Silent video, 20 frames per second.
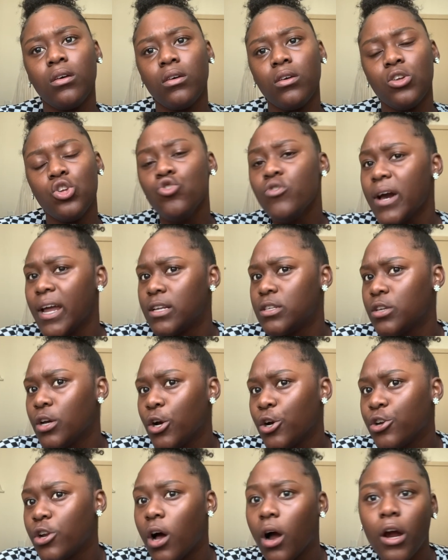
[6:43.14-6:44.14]
you gotta turn
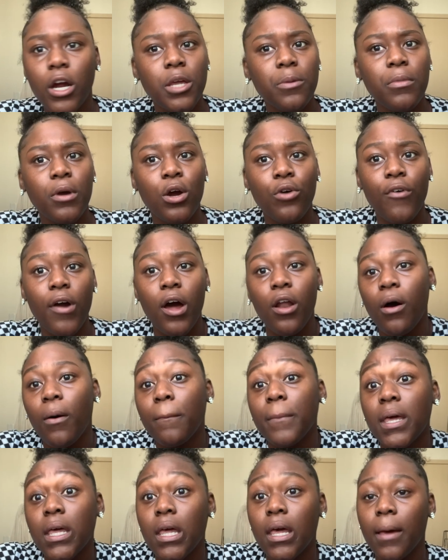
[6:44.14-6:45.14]
the argument around on
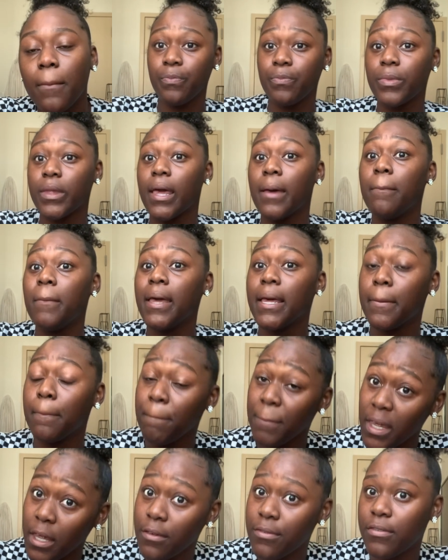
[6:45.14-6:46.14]
me and make
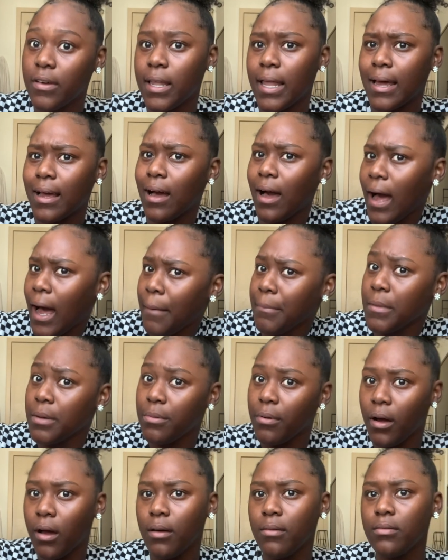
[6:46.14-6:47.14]
me feel like I'm the
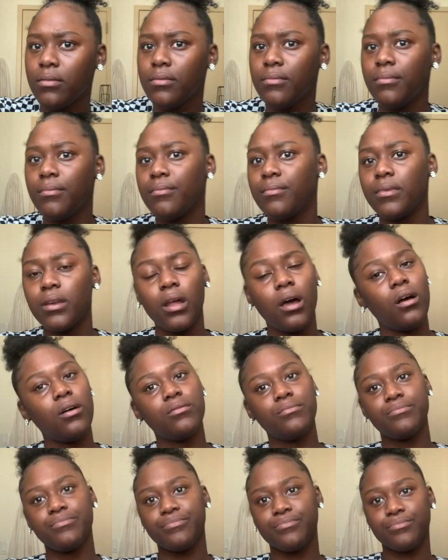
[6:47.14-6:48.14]
problem? No.
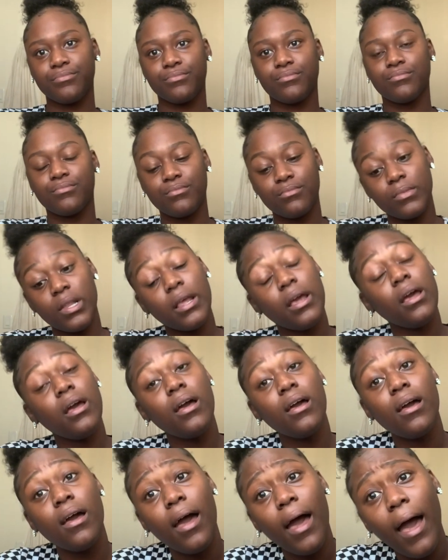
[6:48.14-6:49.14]

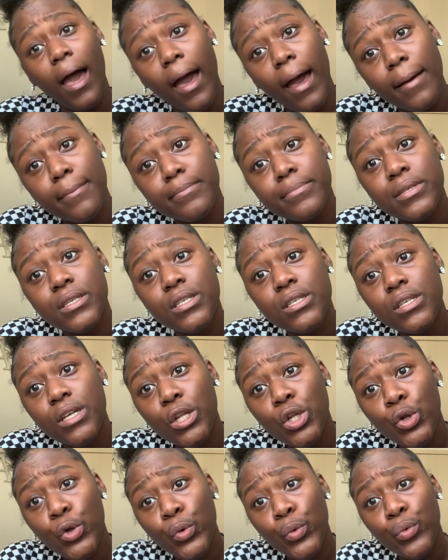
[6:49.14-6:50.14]

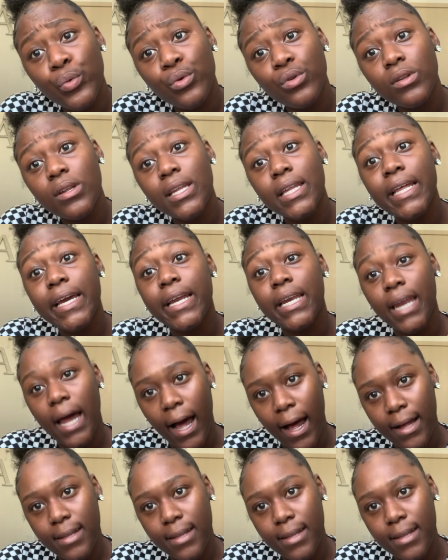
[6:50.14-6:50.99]
Absolutely not.